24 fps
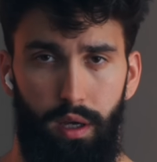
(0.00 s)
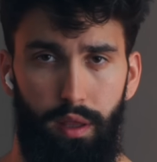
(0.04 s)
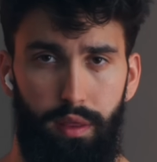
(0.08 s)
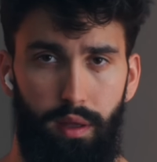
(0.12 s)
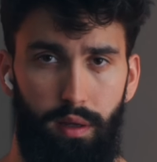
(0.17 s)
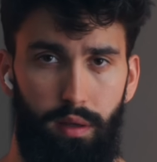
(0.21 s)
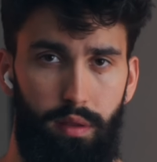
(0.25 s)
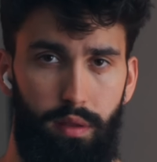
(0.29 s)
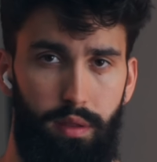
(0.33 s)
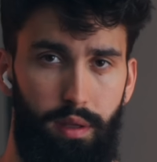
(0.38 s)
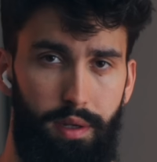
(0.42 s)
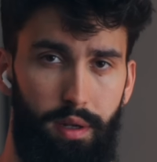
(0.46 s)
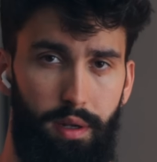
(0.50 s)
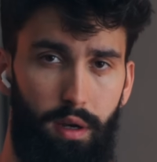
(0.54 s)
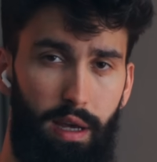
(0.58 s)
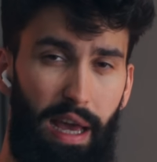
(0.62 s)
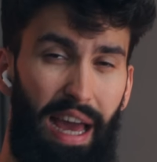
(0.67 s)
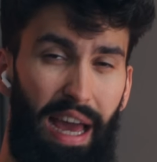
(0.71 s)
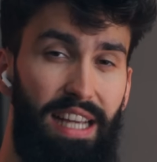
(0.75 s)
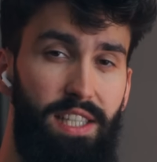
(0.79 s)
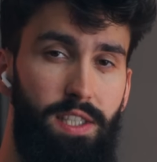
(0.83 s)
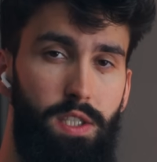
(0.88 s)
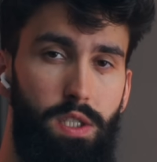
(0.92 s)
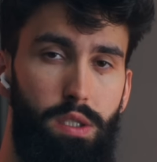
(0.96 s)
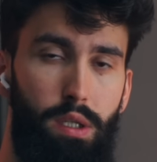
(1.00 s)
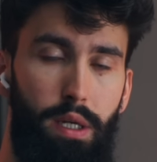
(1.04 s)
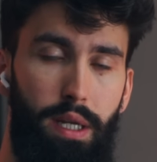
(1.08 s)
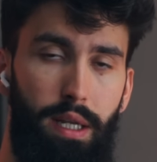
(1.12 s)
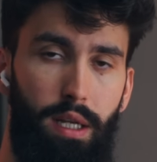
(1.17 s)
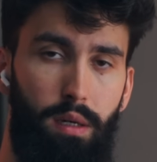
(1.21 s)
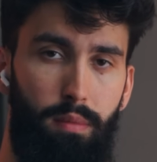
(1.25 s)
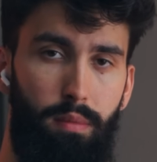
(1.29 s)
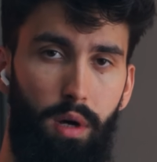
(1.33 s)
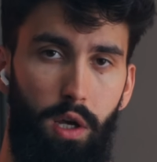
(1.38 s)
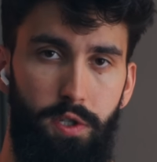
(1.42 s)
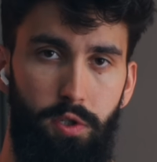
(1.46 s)
I think that
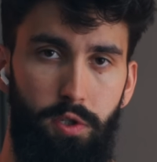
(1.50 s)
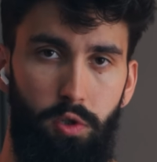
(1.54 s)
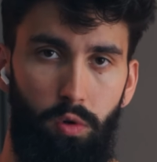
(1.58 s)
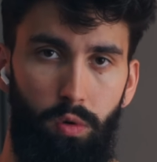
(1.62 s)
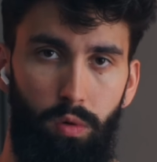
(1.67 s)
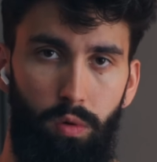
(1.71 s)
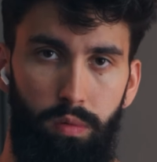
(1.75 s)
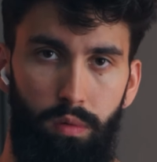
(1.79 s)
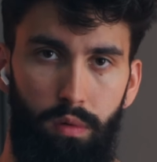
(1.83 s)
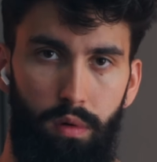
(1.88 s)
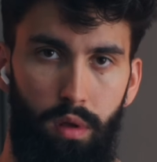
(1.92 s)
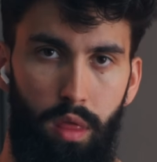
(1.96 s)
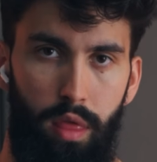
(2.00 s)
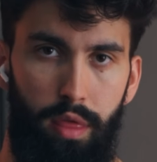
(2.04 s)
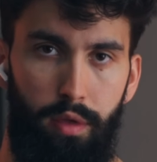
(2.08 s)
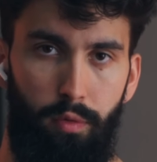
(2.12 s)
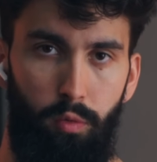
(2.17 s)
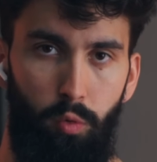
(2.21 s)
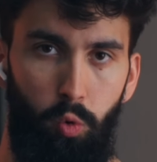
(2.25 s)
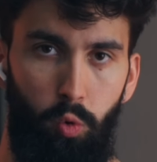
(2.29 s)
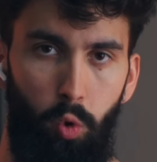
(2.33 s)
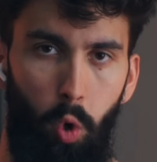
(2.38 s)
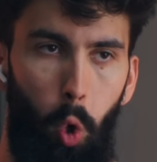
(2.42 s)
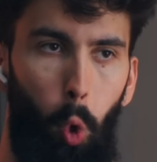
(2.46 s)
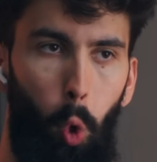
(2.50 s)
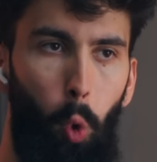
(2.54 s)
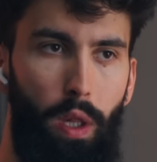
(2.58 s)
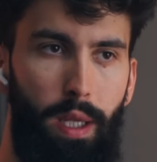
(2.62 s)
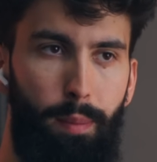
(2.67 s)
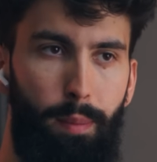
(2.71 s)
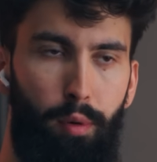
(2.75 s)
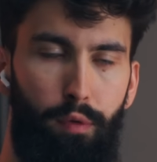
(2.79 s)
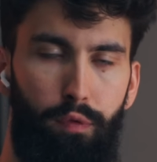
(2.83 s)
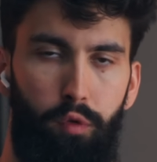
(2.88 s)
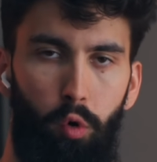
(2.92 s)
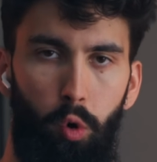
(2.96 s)
isolating a muscle through
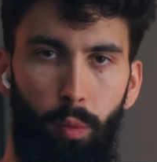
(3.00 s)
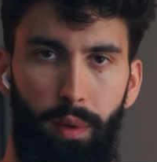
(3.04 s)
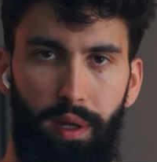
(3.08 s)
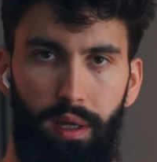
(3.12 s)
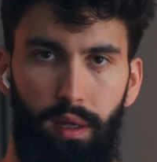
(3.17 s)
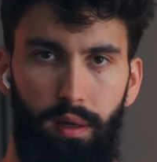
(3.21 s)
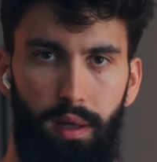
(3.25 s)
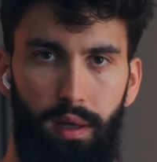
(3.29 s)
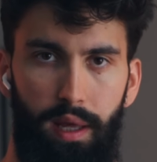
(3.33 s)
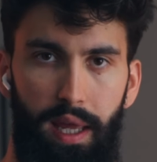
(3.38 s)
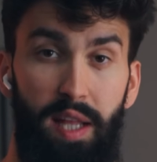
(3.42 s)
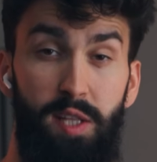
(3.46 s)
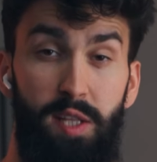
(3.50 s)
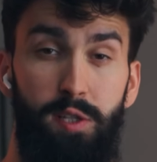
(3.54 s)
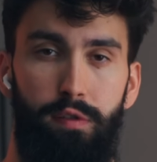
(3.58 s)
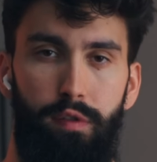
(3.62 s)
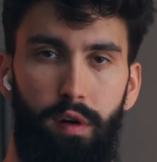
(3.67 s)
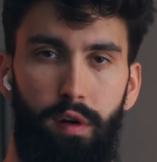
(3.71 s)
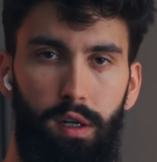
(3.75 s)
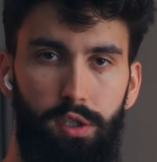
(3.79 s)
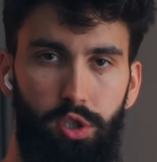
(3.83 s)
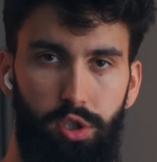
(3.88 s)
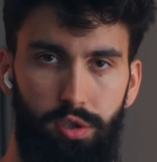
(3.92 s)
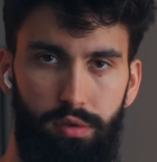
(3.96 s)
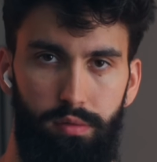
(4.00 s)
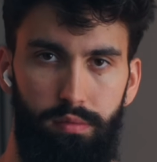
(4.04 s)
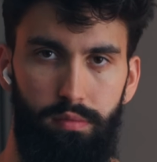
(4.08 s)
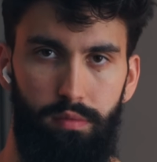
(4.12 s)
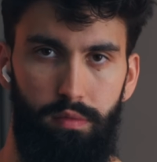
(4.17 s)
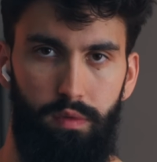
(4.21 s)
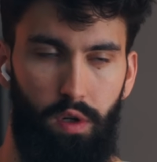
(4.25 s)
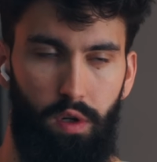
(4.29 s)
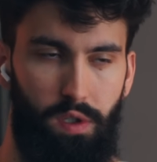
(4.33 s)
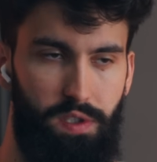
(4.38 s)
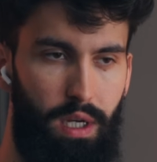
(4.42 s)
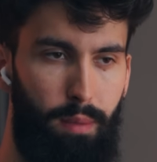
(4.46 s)
only performing its function,
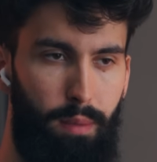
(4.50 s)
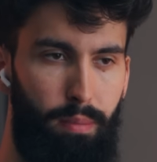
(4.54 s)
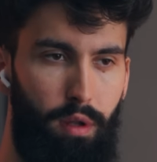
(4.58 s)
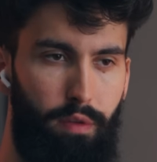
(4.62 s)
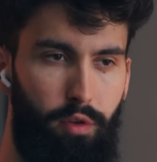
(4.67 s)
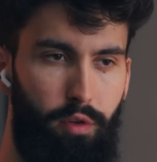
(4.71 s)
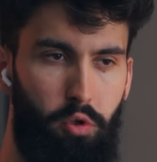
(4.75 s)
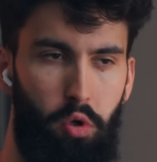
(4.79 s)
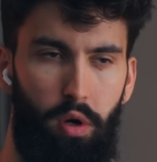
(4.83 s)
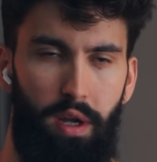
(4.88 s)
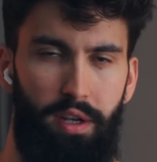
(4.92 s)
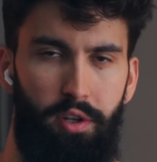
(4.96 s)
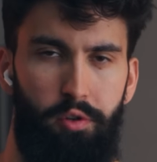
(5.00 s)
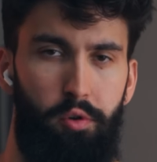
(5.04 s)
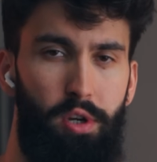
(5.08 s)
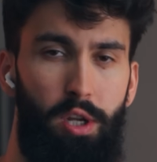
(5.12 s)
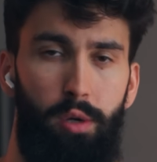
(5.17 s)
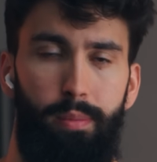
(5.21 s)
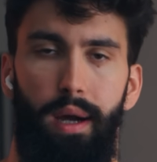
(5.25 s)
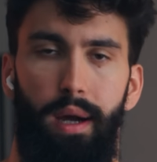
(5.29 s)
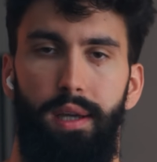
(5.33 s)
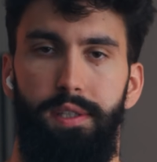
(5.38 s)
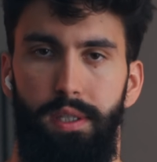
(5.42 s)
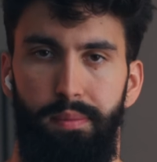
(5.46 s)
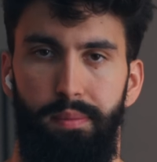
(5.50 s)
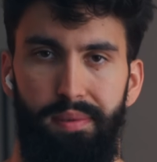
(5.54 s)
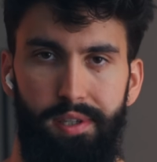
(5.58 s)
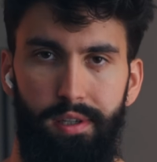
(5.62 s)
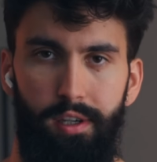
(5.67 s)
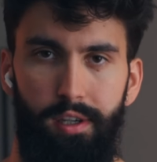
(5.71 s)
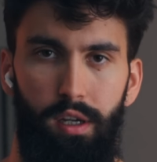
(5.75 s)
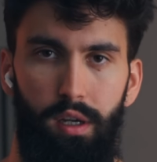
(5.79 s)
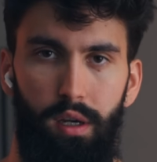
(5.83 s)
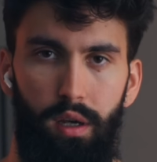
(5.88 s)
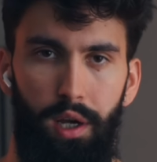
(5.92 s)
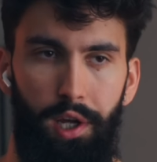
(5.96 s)
for example, if you're trying to train your biceps,
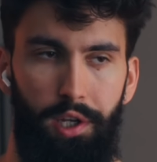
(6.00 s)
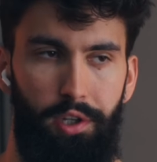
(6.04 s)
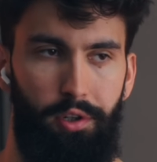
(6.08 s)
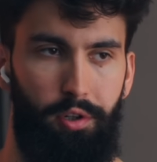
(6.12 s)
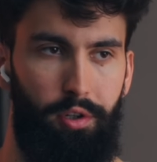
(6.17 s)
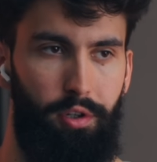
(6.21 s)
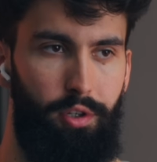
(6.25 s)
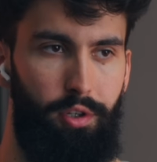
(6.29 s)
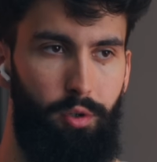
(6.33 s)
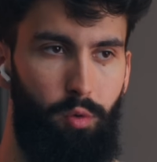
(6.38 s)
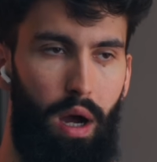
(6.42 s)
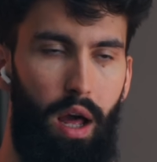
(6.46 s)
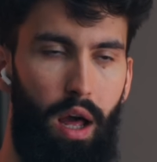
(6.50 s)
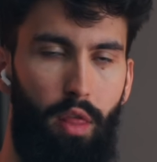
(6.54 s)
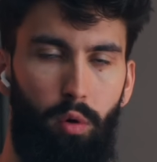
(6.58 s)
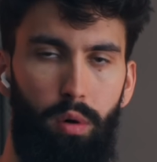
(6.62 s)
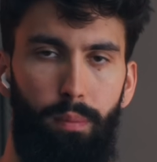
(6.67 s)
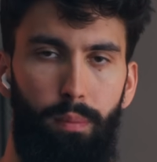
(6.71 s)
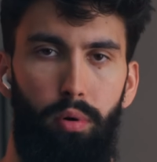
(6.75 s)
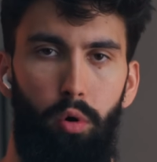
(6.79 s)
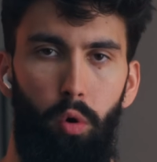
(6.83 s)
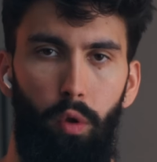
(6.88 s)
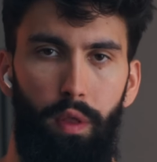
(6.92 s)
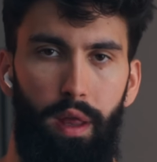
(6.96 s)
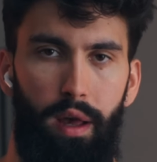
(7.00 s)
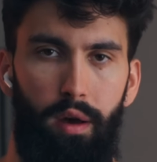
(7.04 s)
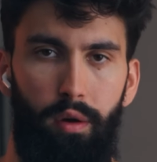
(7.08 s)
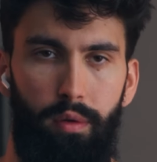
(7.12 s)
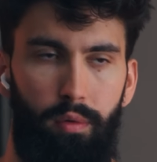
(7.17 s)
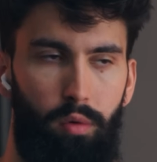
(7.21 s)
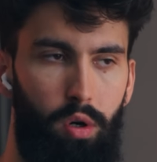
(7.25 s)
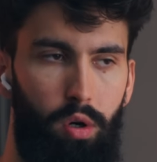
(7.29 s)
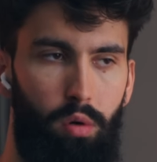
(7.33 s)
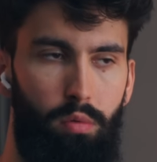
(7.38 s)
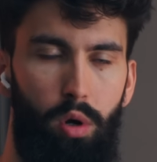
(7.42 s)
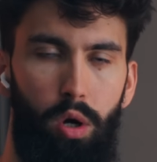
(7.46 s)
and you can do either a pull
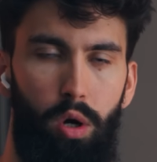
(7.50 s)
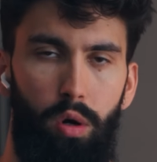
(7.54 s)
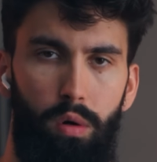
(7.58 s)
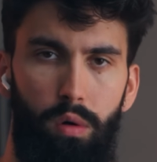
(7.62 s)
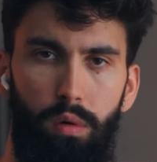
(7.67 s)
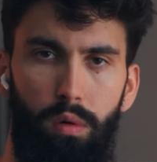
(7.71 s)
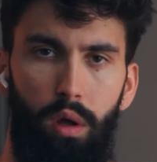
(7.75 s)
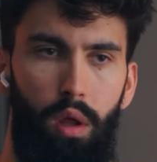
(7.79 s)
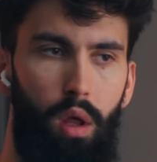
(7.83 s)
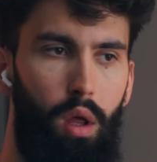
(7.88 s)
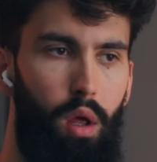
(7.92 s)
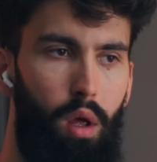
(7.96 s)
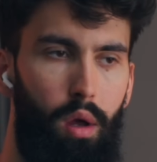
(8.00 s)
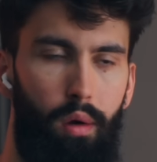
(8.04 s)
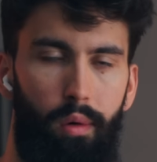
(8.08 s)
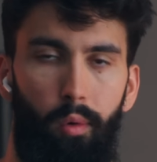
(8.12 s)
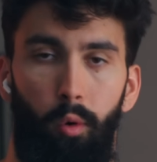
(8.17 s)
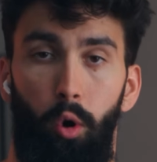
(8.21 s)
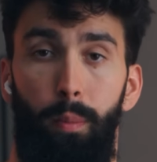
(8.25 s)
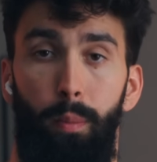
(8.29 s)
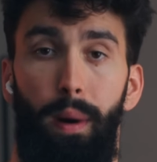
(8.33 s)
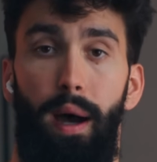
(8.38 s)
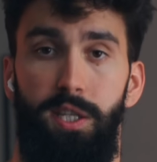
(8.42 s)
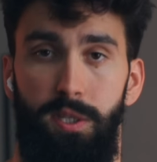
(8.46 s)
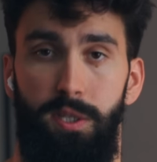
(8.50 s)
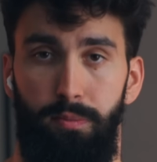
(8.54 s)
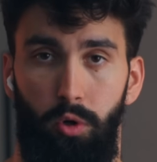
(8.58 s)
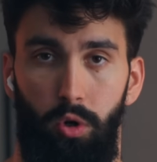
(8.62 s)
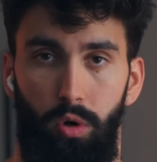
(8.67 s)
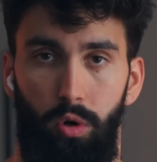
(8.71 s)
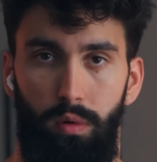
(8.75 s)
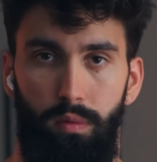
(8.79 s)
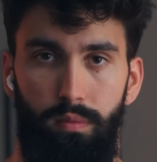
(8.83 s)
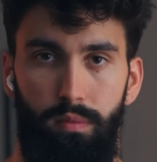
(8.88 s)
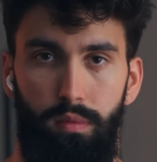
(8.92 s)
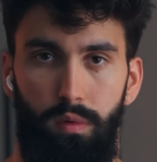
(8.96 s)
down or a row or a bicep
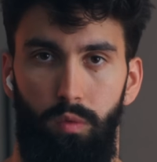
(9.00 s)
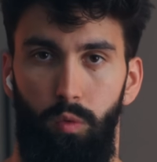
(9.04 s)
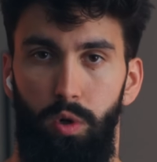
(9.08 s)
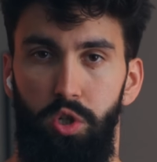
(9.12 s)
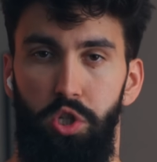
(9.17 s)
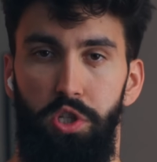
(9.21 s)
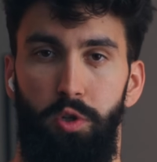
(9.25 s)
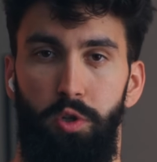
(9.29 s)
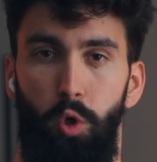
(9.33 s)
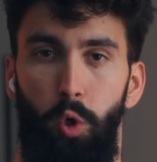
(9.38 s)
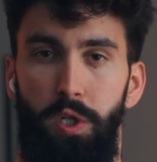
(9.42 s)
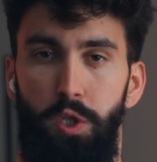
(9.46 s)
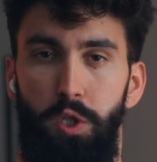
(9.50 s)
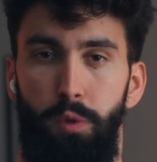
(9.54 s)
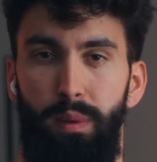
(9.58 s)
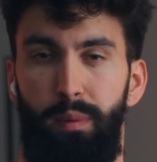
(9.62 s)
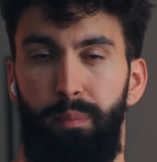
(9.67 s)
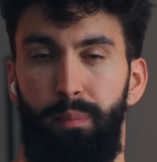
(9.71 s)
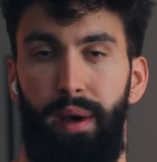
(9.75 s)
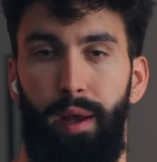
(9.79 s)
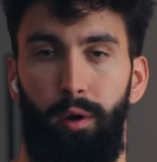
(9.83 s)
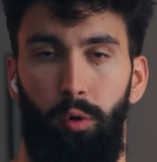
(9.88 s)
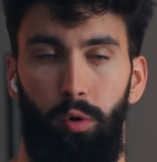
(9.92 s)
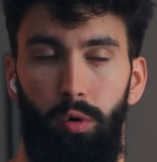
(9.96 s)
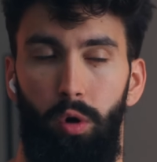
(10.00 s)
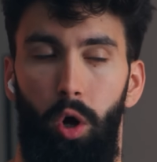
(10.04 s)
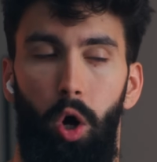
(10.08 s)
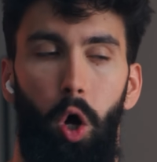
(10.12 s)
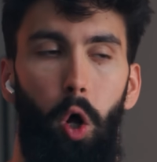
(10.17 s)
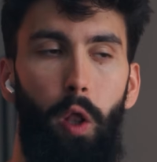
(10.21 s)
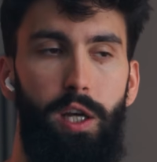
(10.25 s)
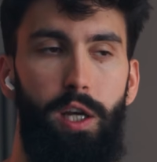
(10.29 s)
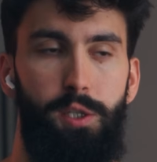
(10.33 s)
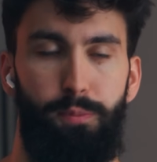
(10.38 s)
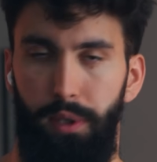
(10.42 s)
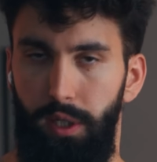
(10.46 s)
curl, which is going to be better,
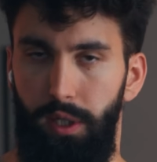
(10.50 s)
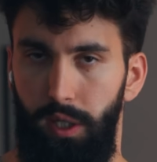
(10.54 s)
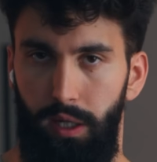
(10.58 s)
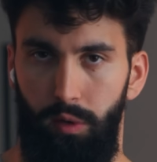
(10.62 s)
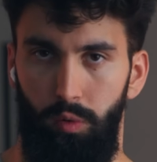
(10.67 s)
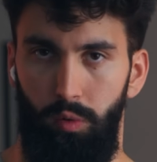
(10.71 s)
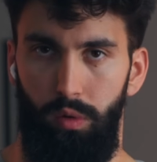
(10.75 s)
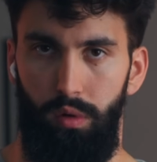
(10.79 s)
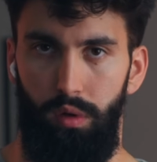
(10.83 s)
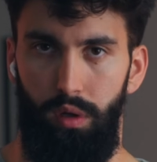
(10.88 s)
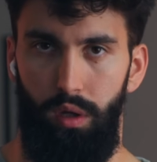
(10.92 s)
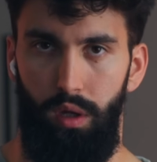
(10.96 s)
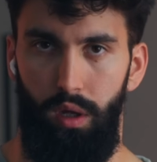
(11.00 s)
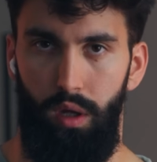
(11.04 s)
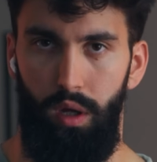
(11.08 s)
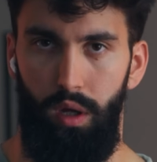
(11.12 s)
all else being equal,